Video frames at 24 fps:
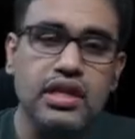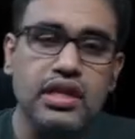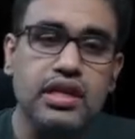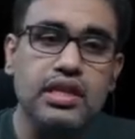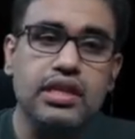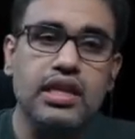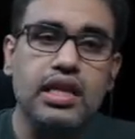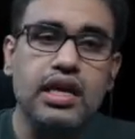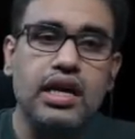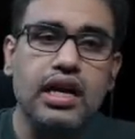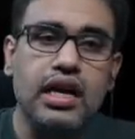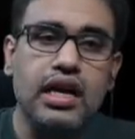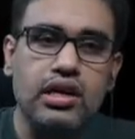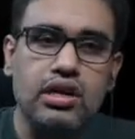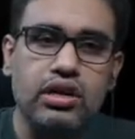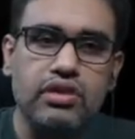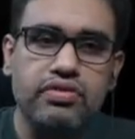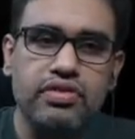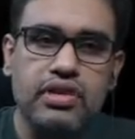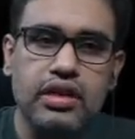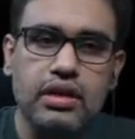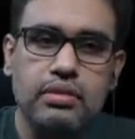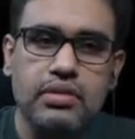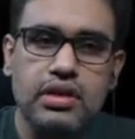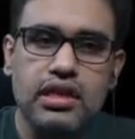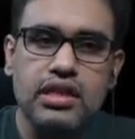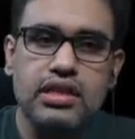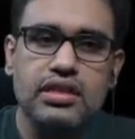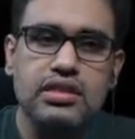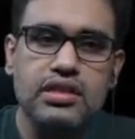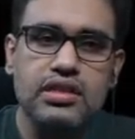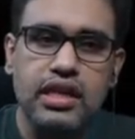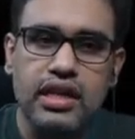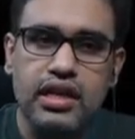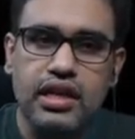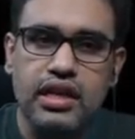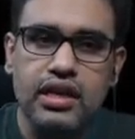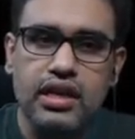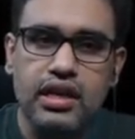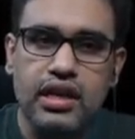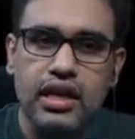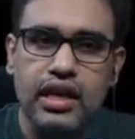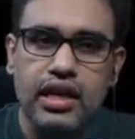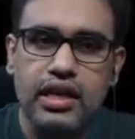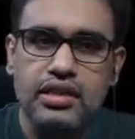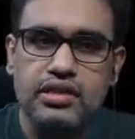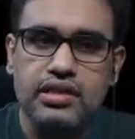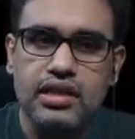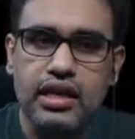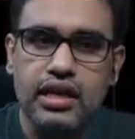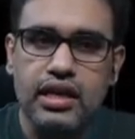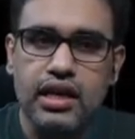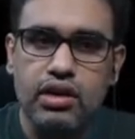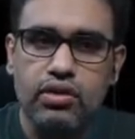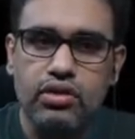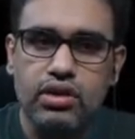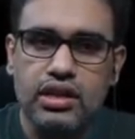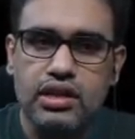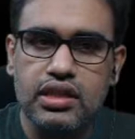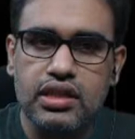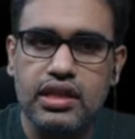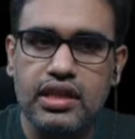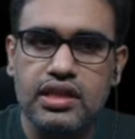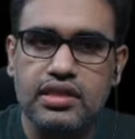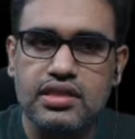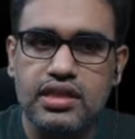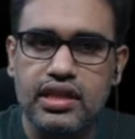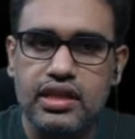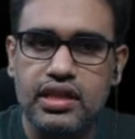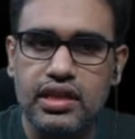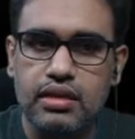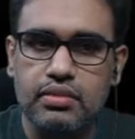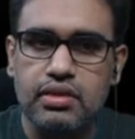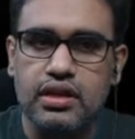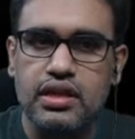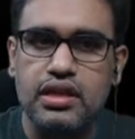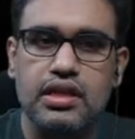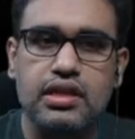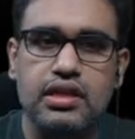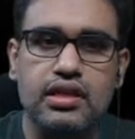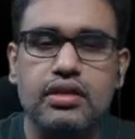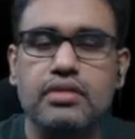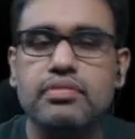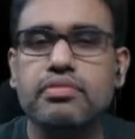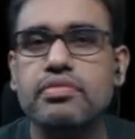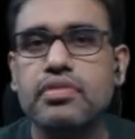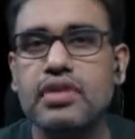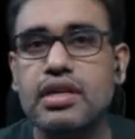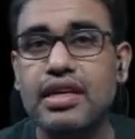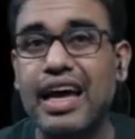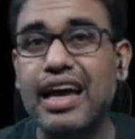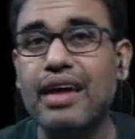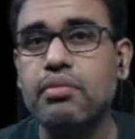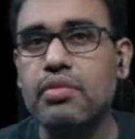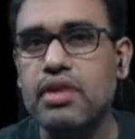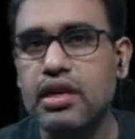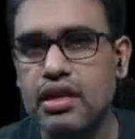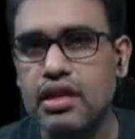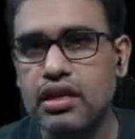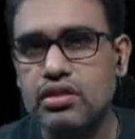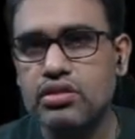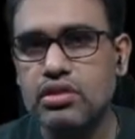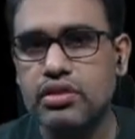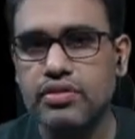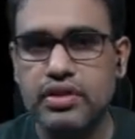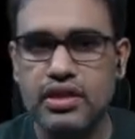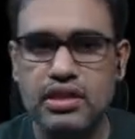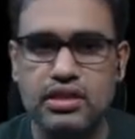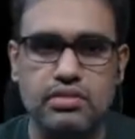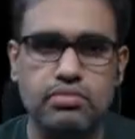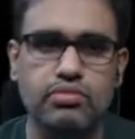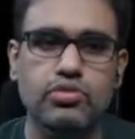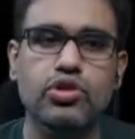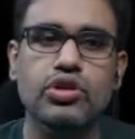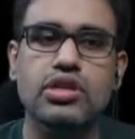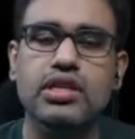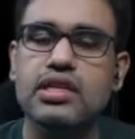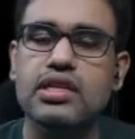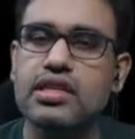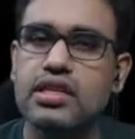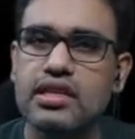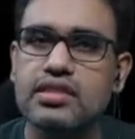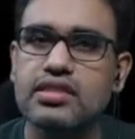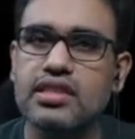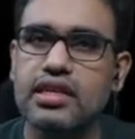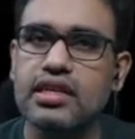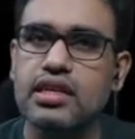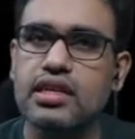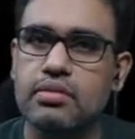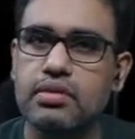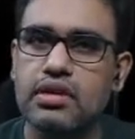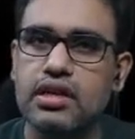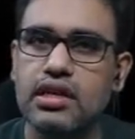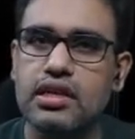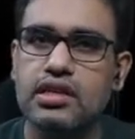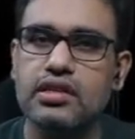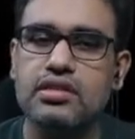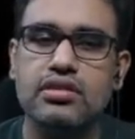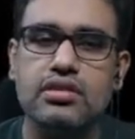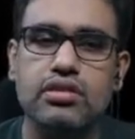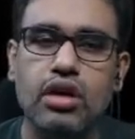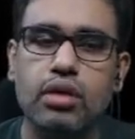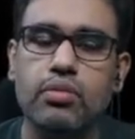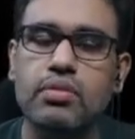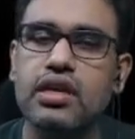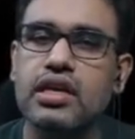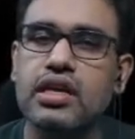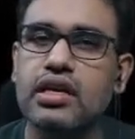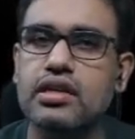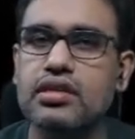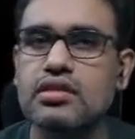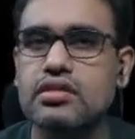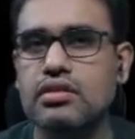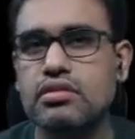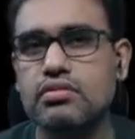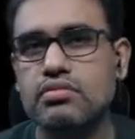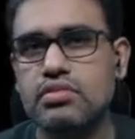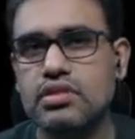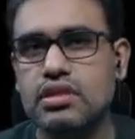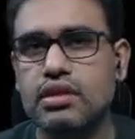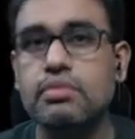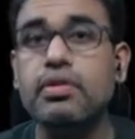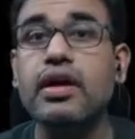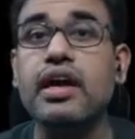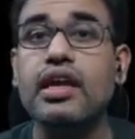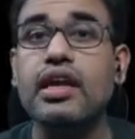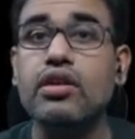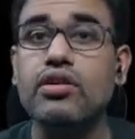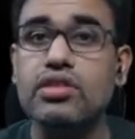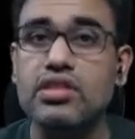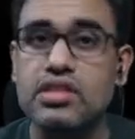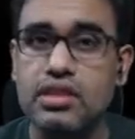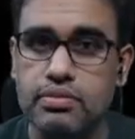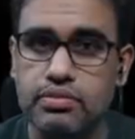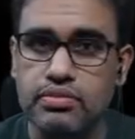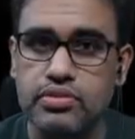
The cutoff limit is taken as around 3 centimeter diameter. So if it is more than 3 centimeters, normally is some aneurysm.